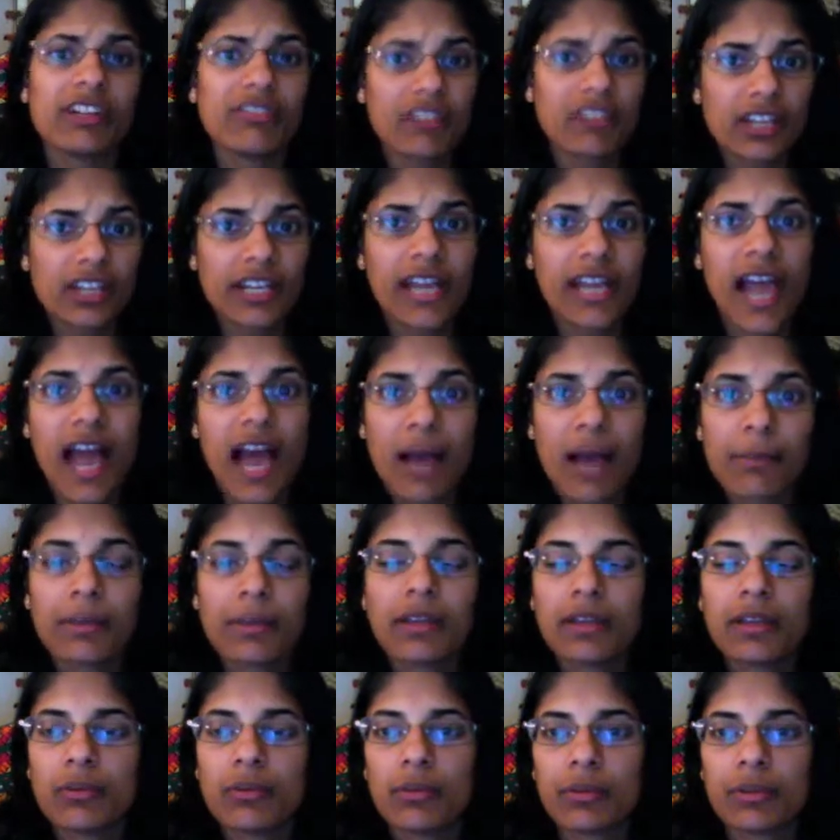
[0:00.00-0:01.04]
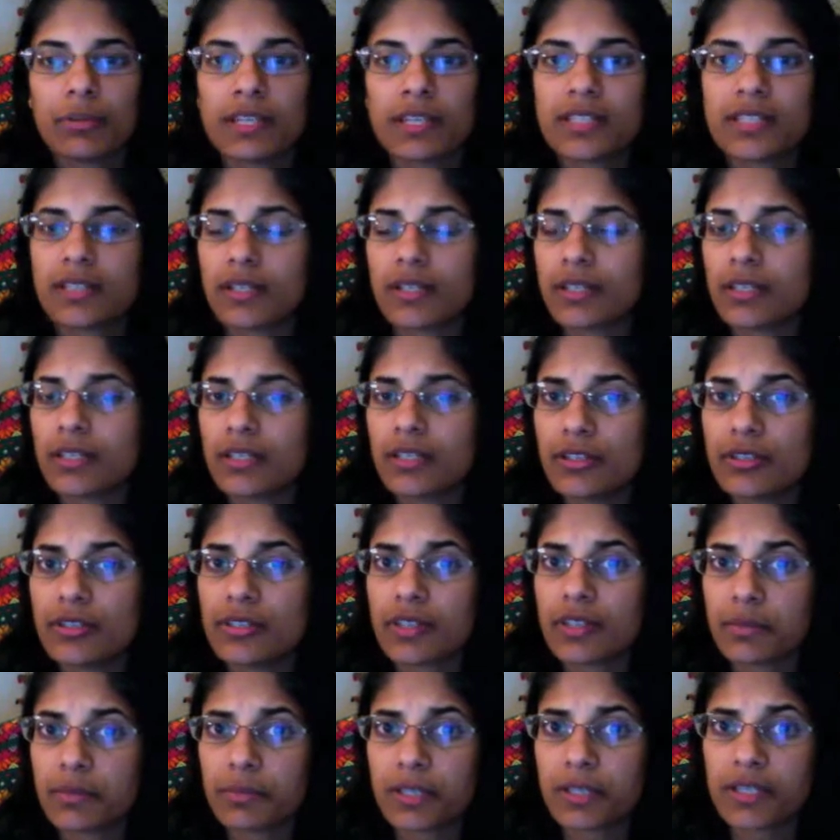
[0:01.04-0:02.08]
very happy when my son can use
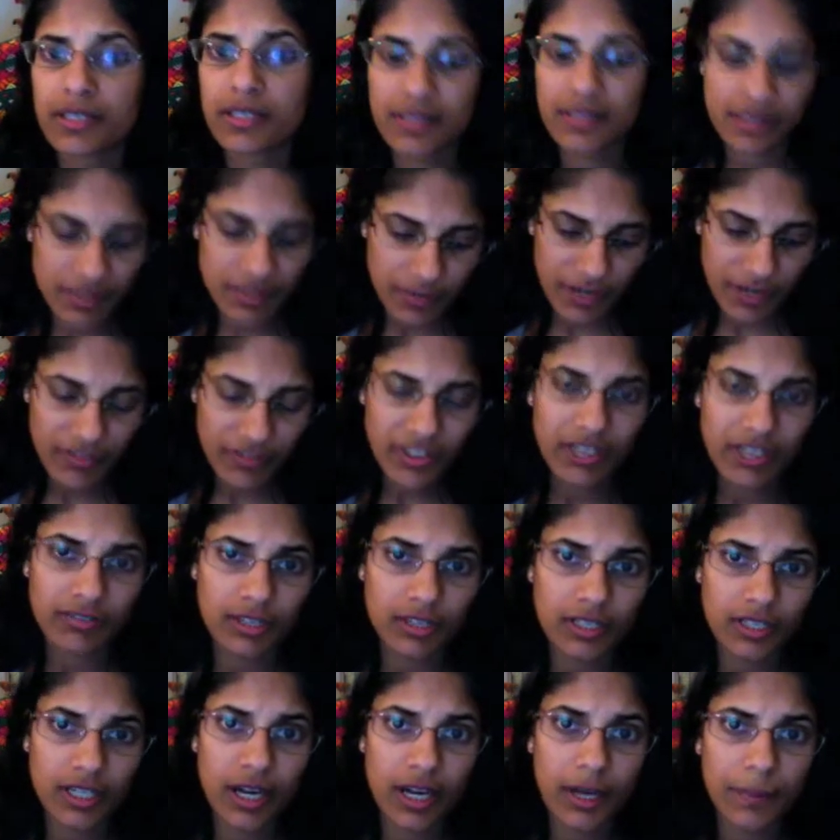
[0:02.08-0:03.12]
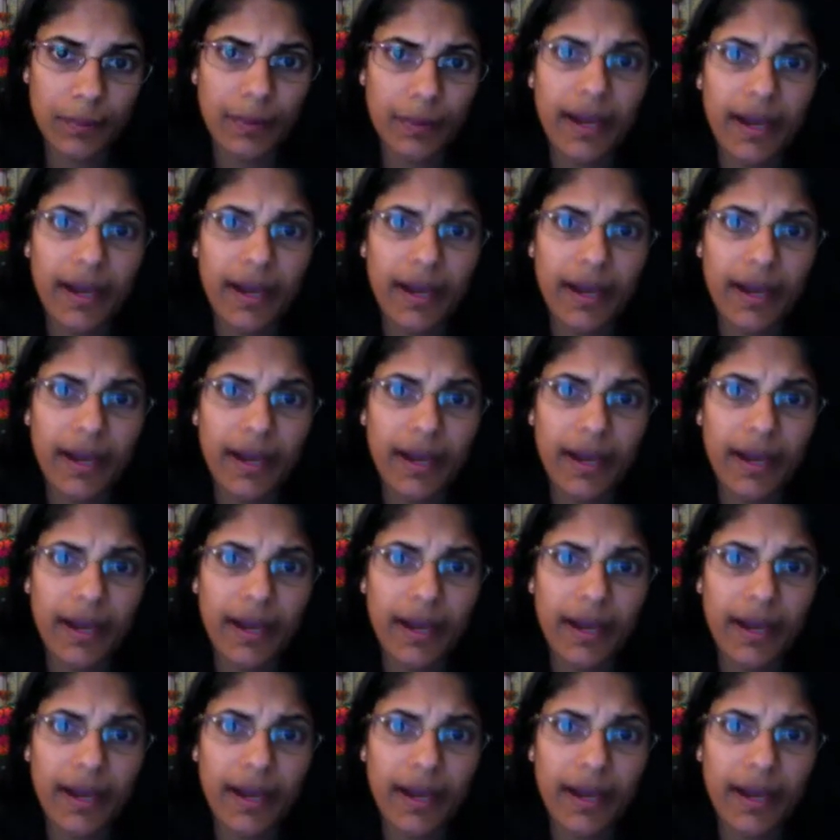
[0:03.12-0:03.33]
it because it's my favorite cup,